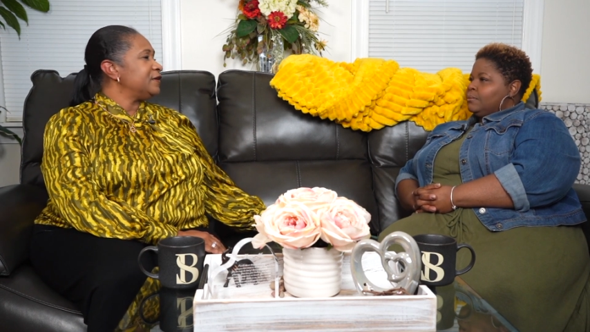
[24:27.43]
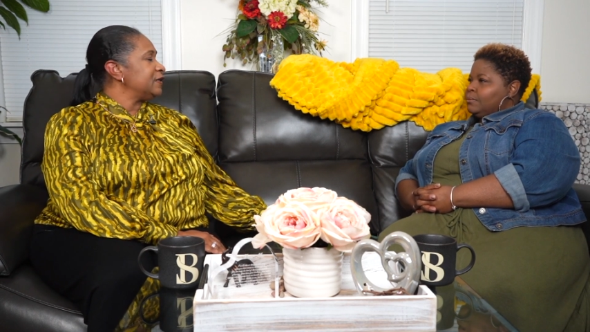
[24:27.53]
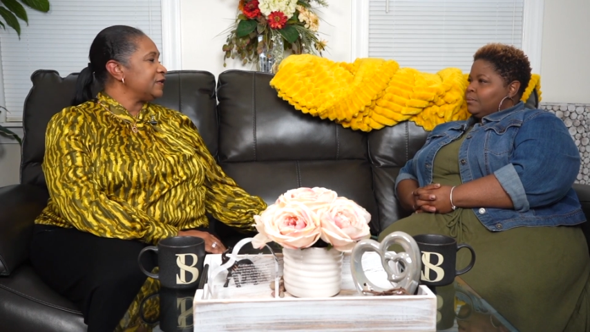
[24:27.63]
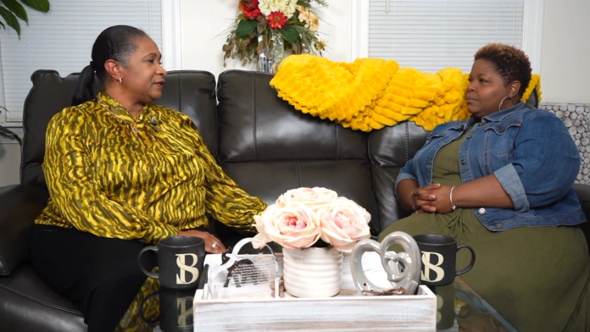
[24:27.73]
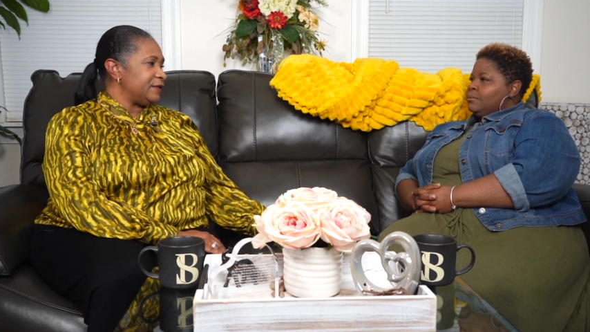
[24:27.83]

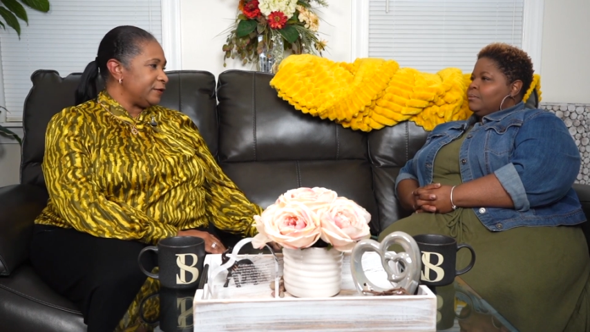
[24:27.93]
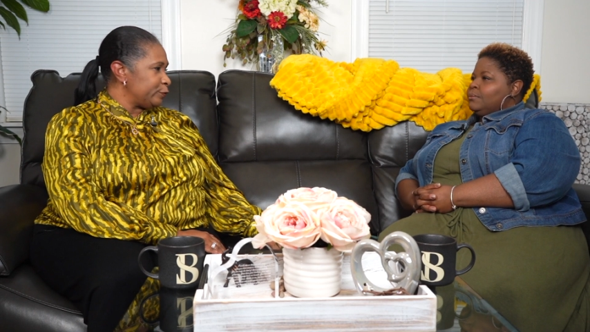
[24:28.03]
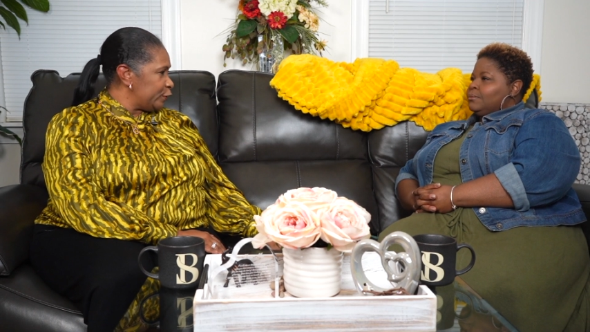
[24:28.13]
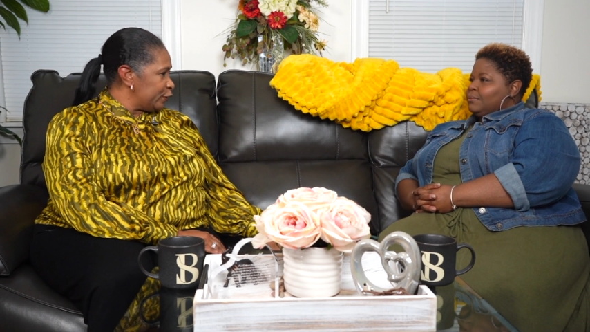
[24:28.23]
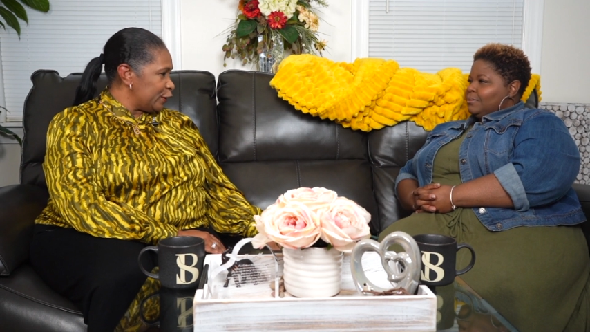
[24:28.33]
Speaker 1: Really
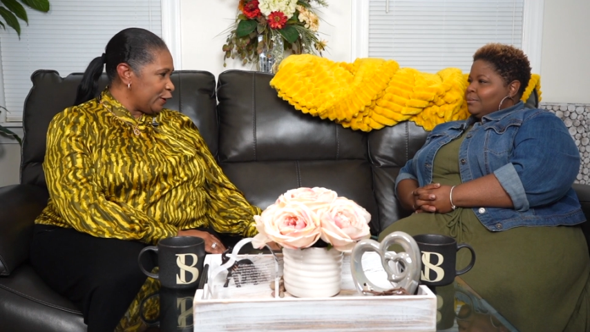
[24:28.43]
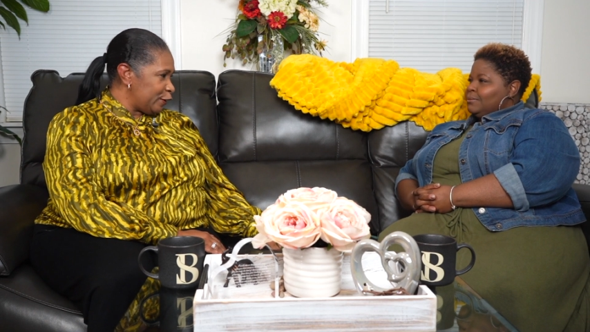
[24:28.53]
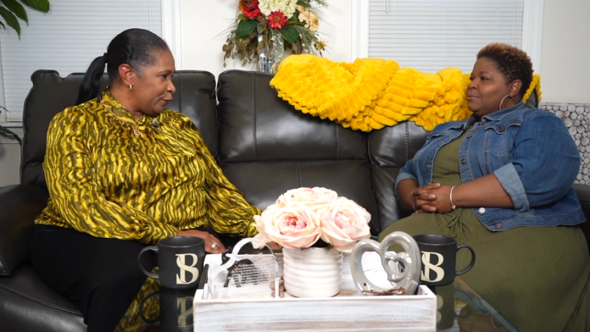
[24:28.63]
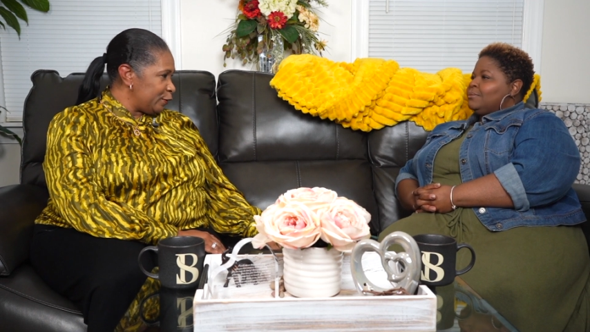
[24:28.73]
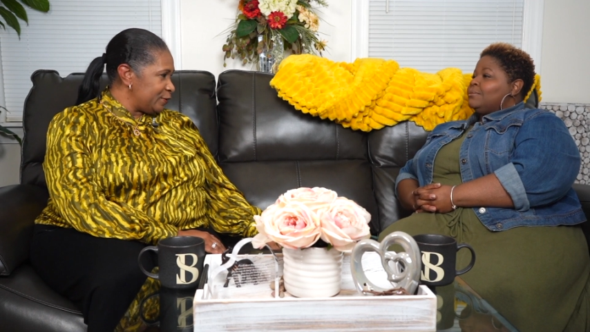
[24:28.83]
didn't want to
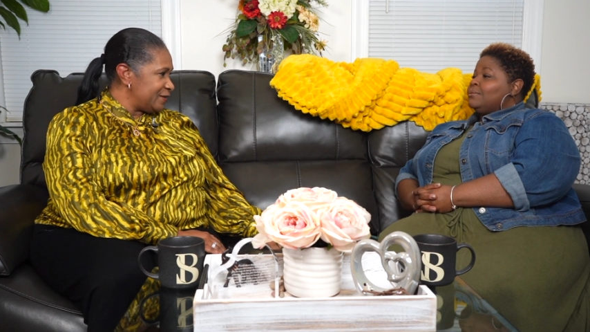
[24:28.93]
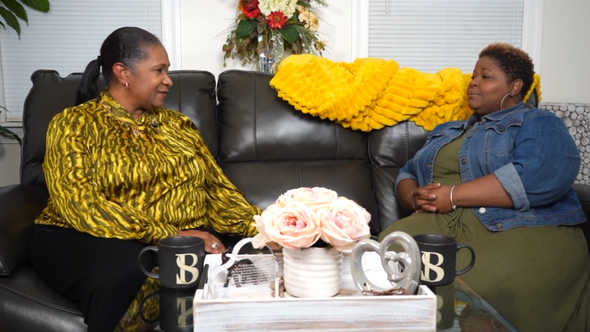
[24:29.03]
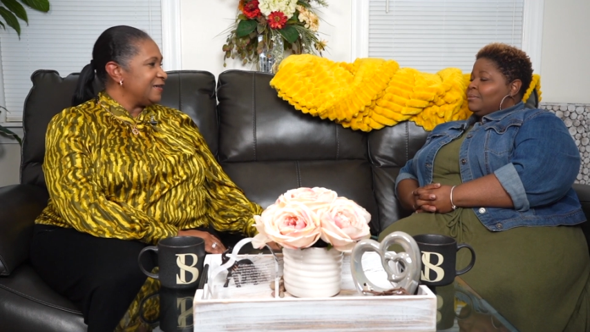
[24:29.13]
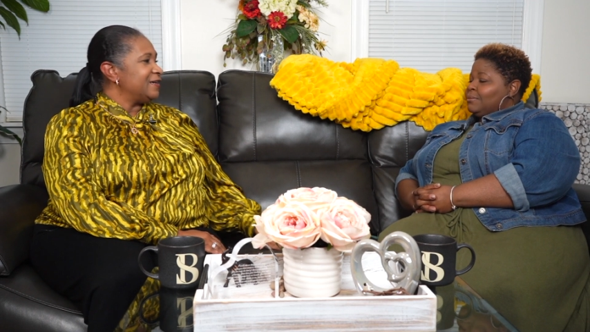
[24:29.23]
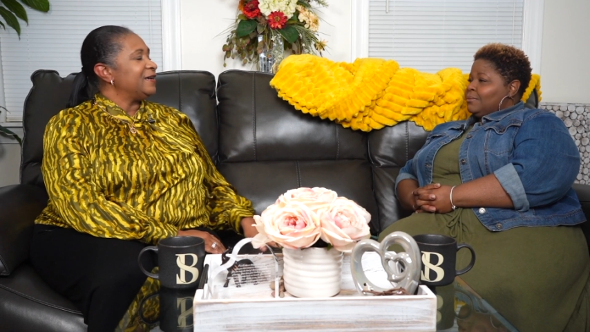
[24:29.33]
go.
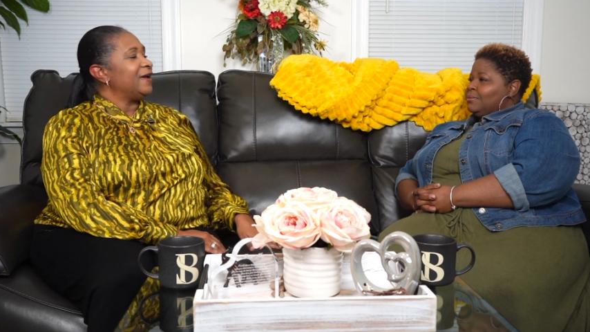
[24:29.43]
Mm -hmm.